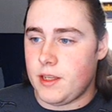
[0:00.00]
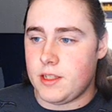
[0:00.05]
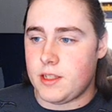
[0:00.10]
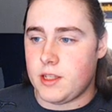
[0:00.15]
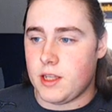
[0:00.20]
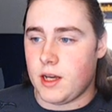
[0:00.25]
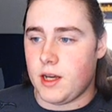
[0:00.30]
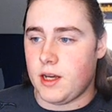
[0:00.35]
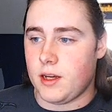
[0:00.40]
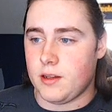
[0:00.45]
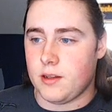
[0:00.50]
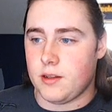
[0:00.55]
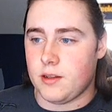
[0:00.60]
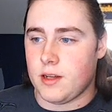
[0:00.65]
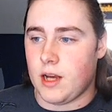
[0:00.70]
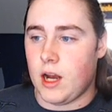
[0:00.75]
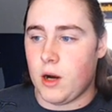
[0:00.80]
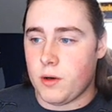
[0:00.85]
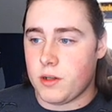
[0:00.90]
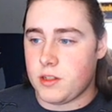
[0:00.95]
He's the
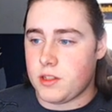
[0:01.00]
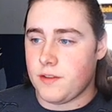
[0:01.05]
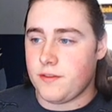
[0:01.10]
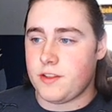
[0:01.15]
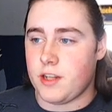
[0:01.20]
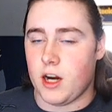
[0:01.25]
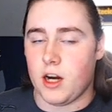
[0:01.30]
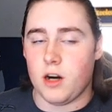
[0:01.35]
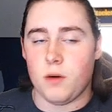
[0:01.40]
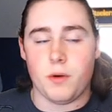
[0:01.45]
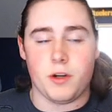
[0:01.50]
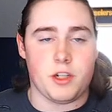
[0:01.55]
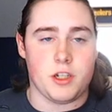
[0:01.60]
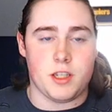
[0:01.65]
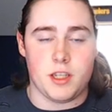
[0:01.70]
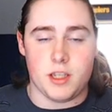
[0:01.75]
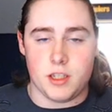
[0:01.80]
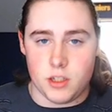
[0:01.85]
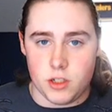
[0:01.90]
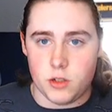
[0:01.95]
Conquest of Terror, which
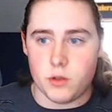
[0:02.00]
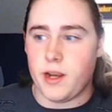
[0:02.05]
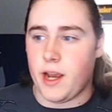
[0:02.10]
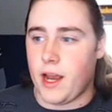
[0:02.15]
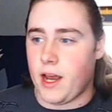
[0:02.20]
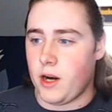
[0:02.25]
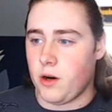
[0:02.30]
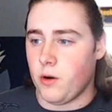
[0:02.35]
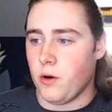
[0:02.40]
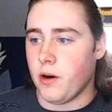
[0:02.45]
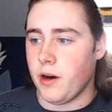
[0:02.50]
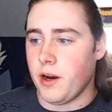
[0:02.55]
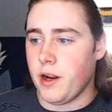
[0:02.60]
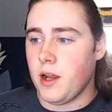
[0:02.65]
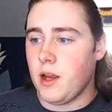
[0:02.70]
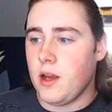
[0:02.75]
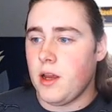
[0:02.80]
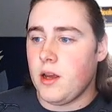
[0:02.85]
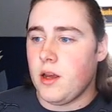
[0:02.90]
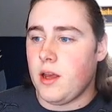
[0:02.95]
is his new
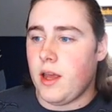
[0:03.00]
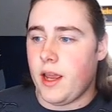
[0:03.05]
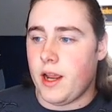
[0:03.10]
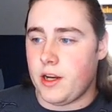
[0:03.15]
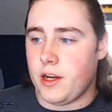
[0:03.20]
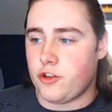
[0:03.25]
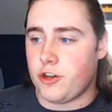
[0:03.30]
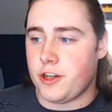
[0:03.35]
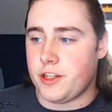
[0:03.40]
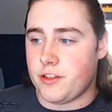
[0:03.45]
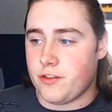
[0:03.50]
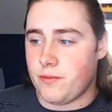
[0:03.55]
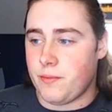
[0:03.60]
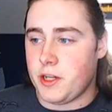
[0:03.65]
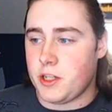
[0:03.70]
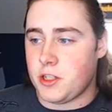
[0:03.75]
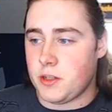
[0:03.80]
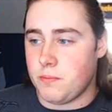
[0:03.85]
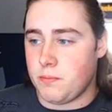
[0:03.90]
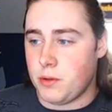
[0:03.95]
category, and
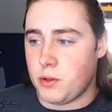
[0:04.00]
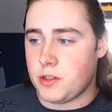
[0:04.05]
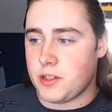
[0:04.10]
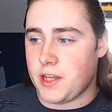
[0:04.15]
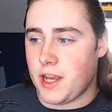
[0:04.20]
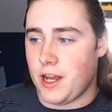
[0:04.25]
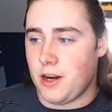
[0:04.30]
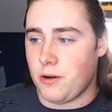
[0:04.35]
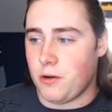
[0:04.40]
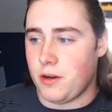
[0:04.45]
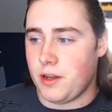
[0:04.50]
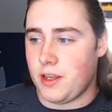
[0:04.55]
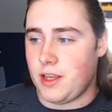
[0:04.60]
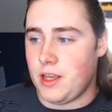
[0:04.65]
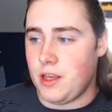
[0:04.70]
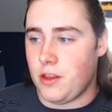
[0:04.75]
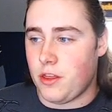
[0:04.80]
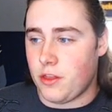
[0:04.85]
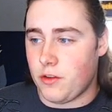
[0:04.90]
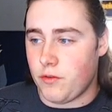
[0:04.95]
Transformation Boost category
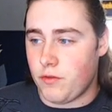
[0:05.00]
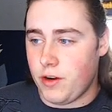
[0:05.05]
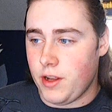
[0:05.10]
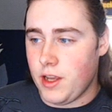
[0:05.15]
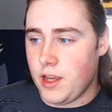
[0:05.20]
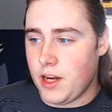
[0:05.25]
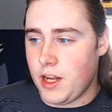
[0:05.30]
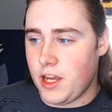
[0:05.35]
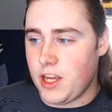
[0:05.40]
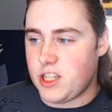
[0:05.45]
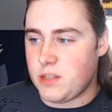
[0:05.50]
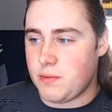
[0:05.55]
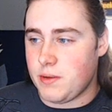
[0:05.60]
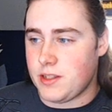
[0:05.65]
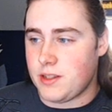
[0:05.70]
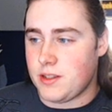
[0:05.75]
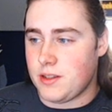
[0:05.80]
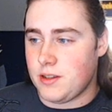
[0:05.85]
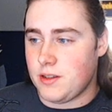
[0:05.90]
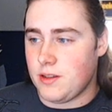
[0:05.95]
key 3 and
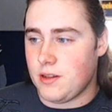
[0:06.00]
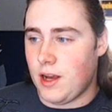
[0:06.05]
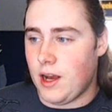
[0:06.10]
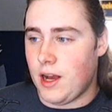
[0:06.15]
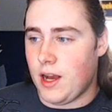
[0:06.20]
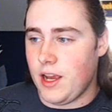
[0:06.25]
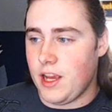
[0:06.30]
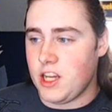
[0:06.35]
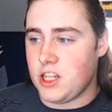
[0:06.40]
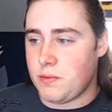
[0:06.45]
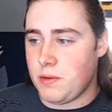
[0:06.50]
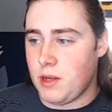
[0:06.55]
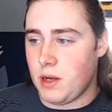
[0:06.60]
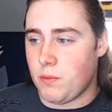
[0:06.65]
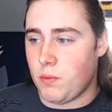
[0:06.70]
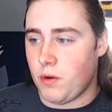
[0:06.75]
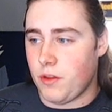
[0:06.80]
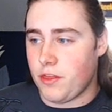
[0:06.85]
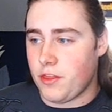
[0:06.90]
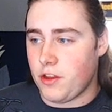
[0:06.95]
HP
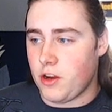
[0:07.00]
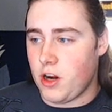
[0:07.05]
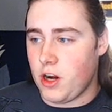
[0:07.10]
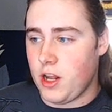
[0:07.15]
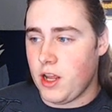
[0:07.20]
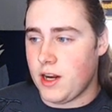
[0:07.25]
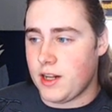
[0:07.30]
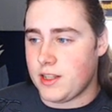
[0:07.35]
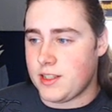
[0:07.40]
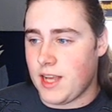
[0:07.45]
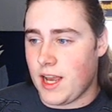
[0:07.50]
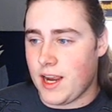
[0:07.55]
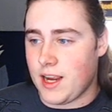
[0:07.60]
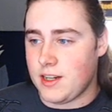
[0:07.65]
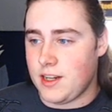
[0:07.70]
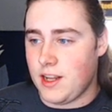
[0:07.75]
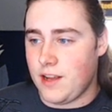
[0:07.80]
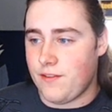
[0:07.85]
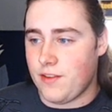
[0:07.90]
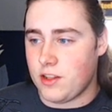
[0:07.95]
of 130 and
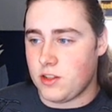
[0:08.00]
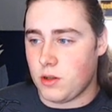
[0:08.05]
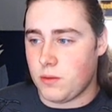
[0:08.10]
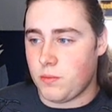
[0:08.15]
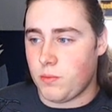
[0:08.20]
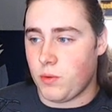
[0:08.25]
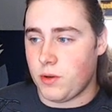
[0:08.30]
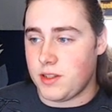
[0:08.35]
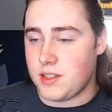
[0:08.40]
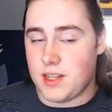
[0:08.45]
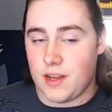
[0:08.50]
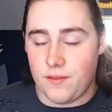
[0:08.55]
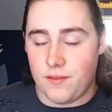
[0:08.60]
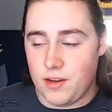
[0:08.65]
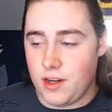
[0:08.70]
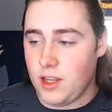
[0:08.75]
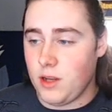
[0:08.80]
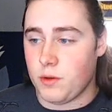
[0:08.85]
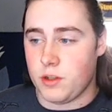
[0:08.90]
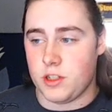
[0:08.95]
attack and defense of
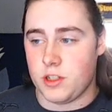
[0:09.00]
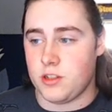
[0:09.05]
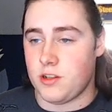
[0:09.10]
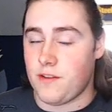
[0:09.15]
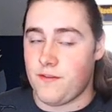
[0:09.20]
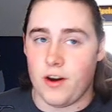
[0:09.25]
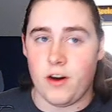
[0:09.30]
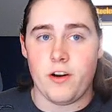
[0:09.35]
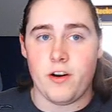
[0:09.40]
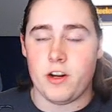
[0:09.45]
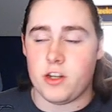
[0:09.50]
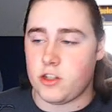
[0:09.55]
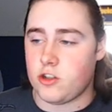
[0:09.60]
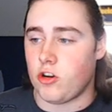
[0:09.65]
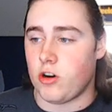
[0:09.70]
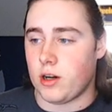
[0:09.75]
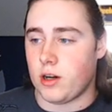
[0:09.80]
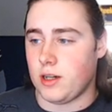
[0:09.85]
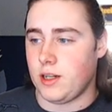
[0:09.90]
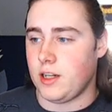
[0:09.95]
170, which is a very
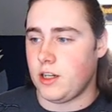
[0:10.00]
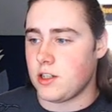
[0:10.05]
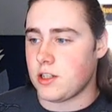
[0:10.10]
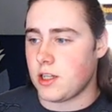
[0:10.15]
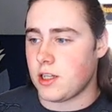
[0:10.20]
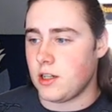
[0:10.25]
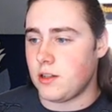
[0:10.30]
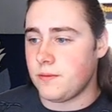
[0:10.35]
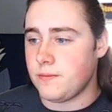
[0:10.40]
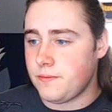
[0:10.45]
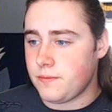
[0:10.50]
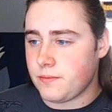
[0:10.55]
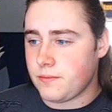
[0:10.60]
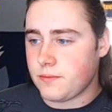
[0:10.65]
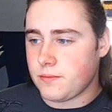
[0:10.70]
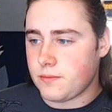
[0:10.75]
strong leader skill.